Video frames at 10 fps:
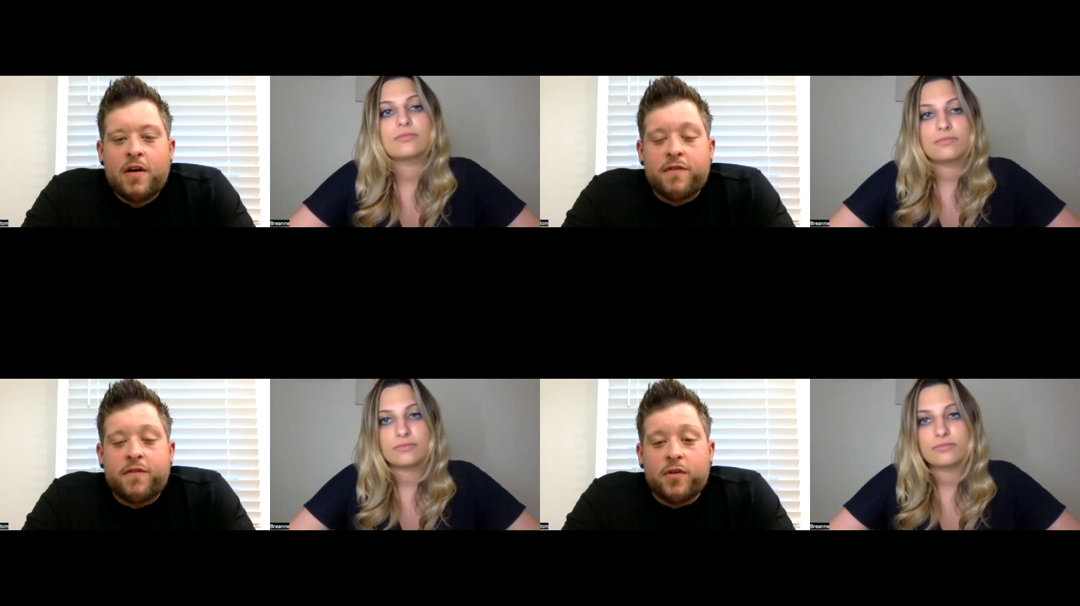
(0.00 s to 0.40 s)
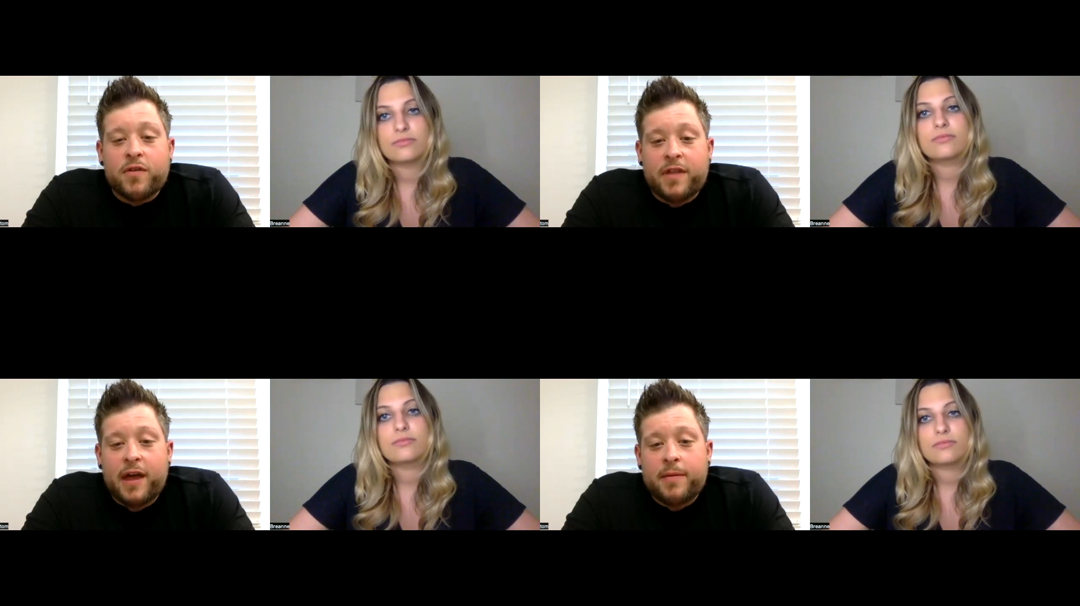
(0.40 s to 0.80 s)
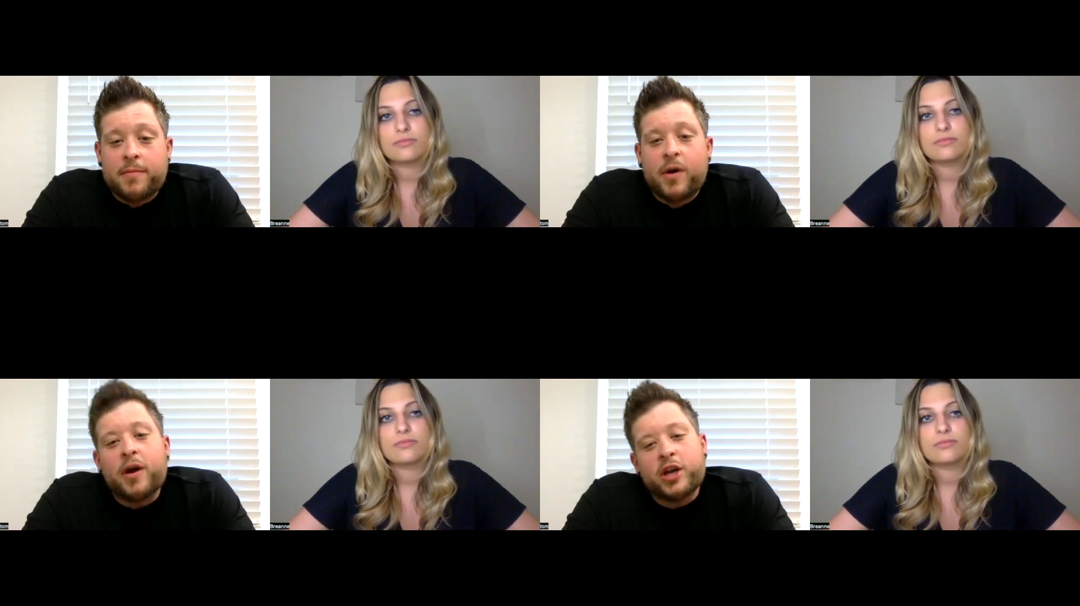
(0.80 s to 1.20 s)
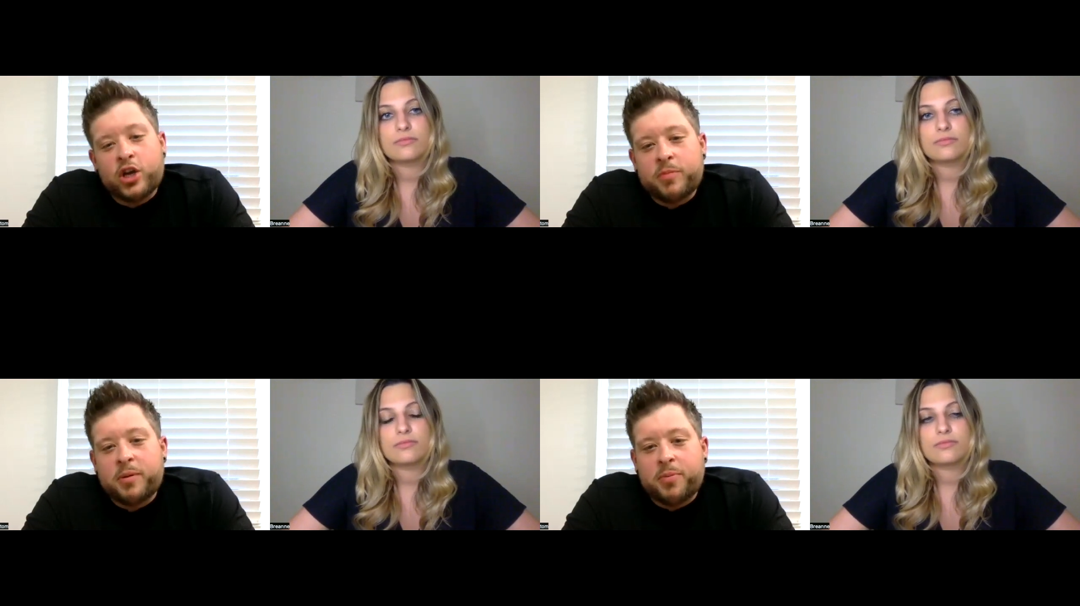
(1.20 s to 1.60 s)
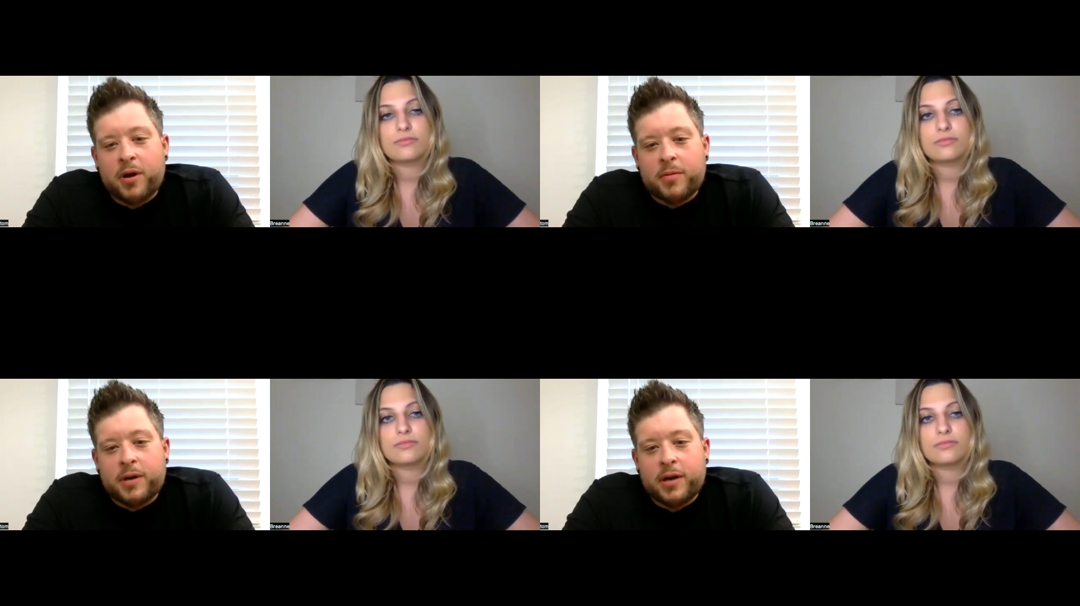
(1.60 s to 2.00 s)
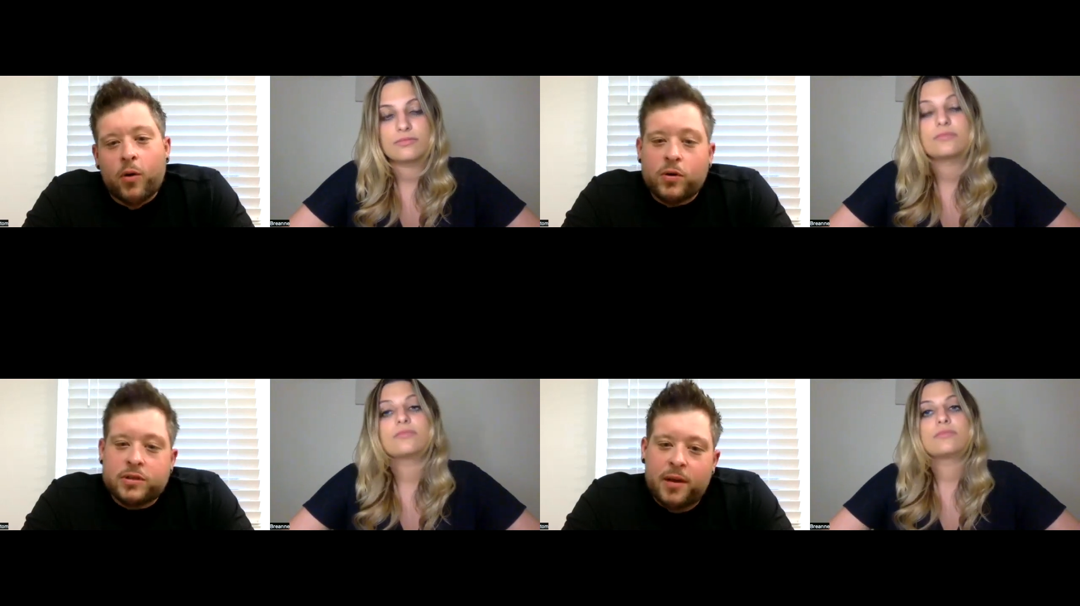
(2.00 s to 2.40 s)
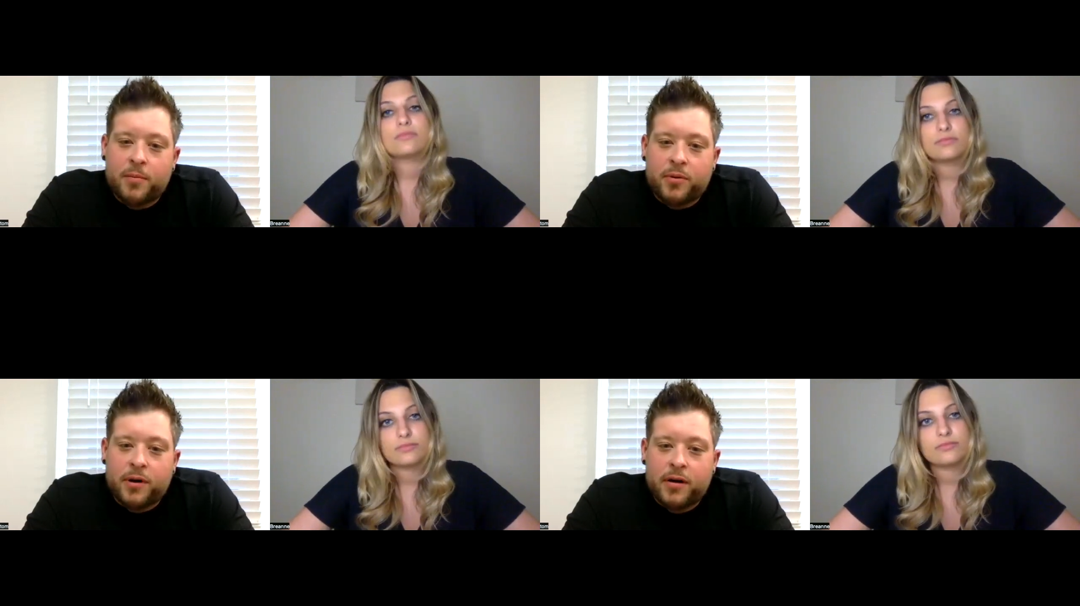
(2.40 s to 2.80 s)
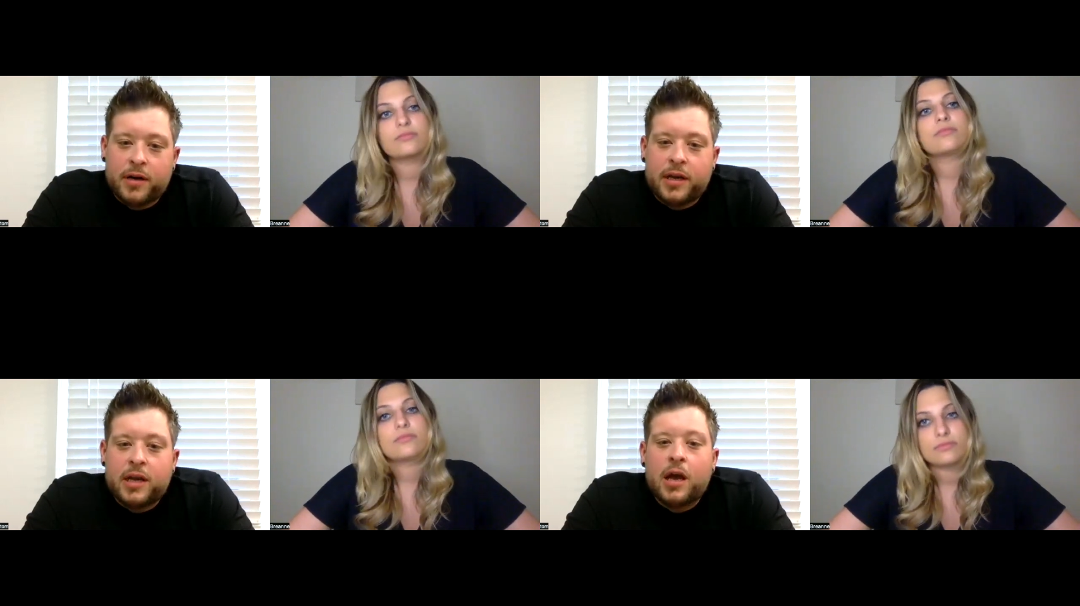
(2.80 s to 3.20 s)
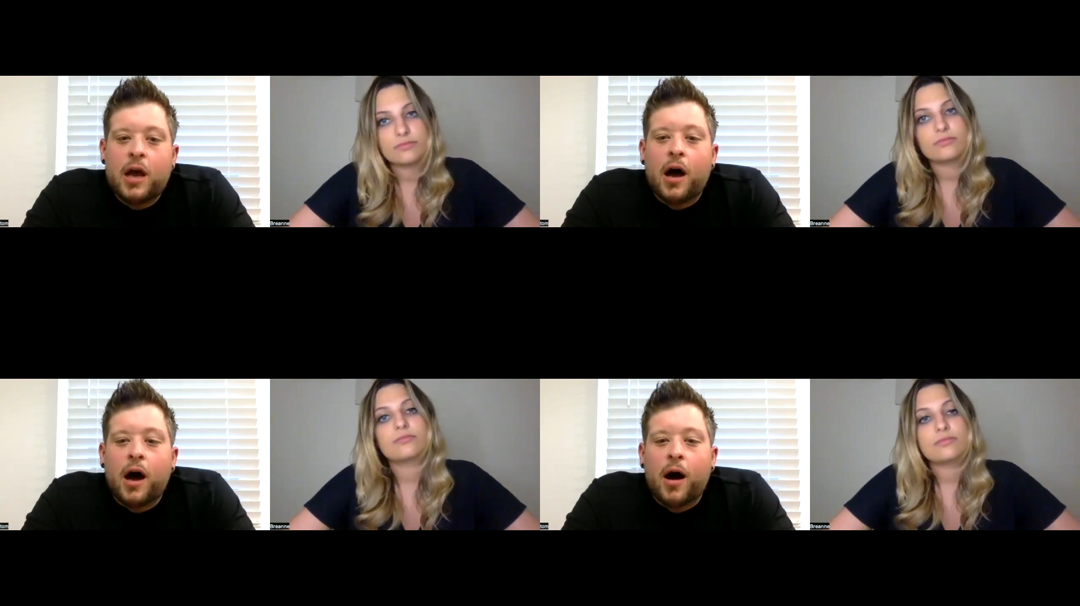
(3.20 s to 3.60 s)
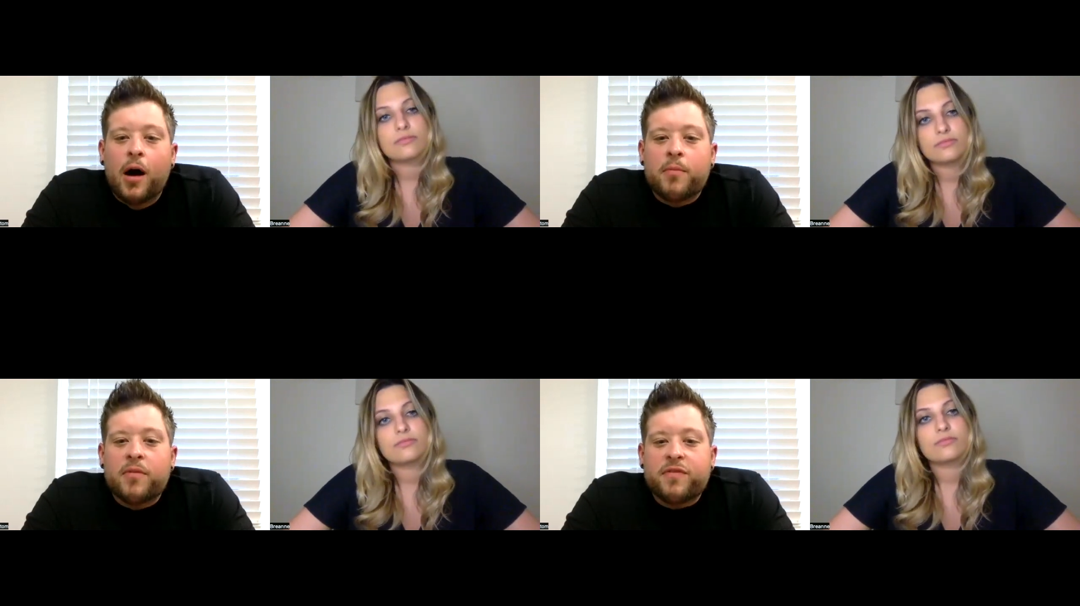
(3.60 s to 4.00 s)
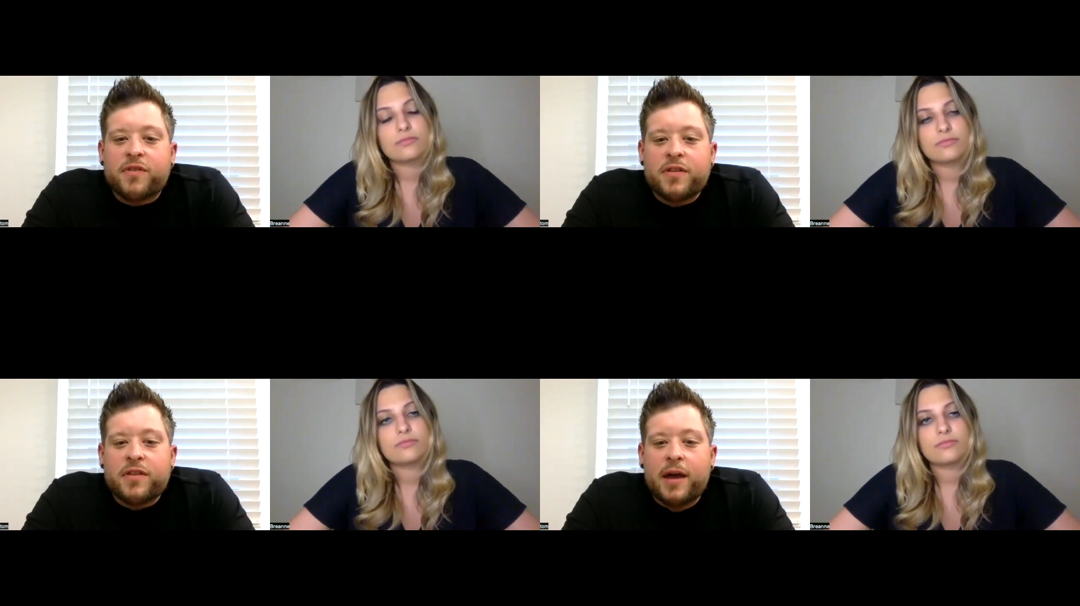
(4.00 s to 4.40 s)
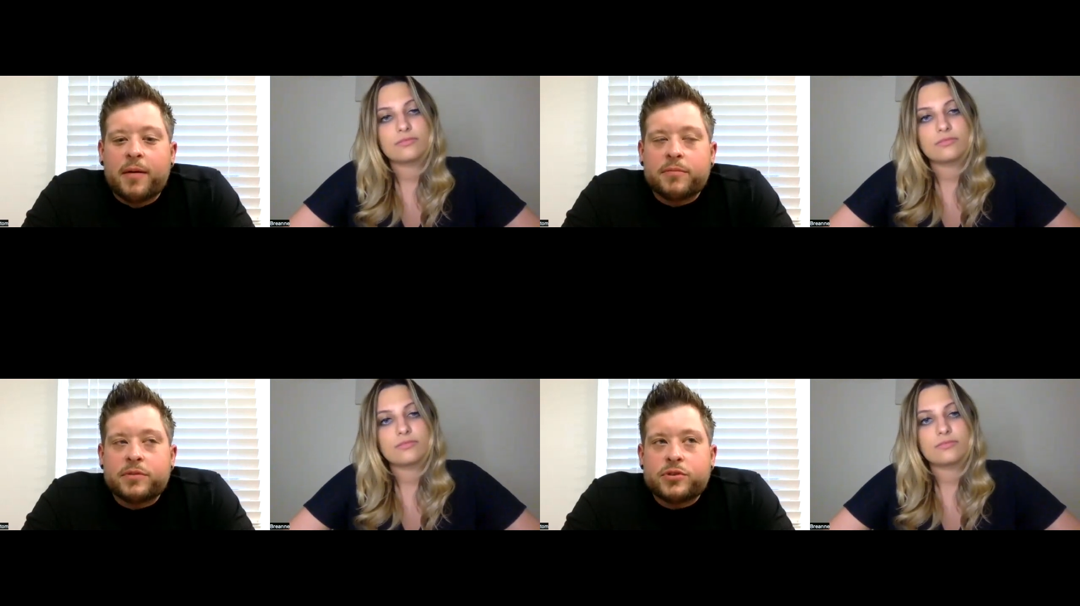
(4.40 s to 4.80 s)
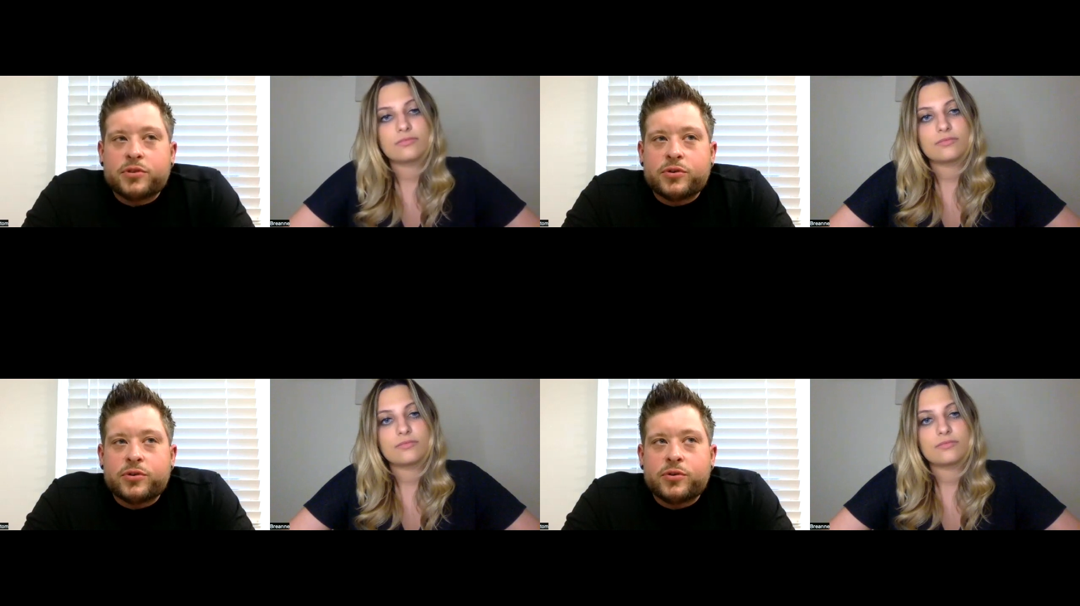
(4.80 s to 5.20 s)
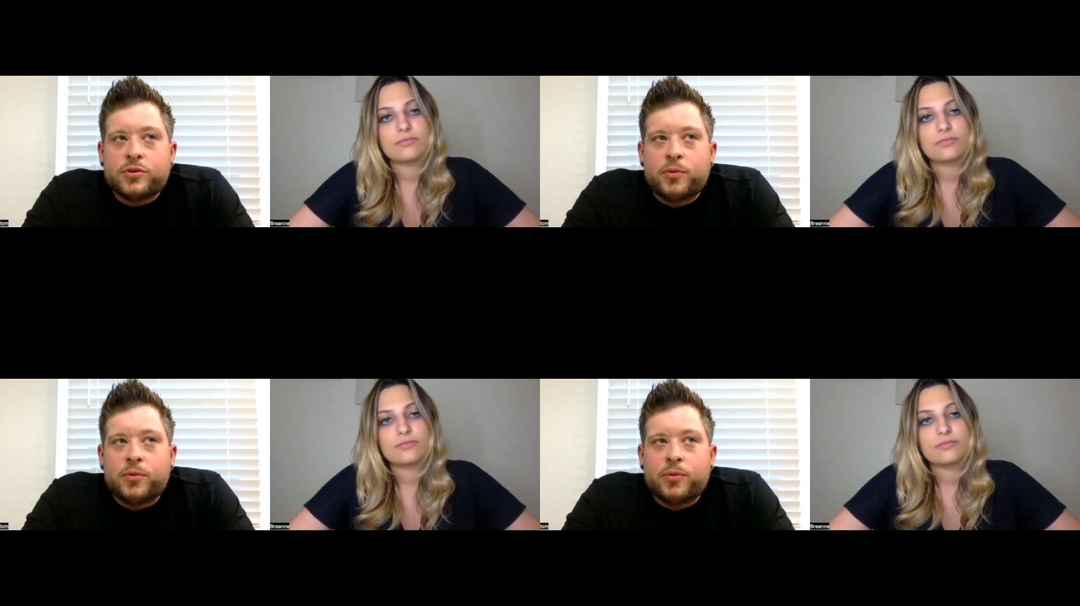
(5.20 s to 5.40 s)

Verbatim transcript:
Speaker 1: for them, it could be permanent or temporary, for them to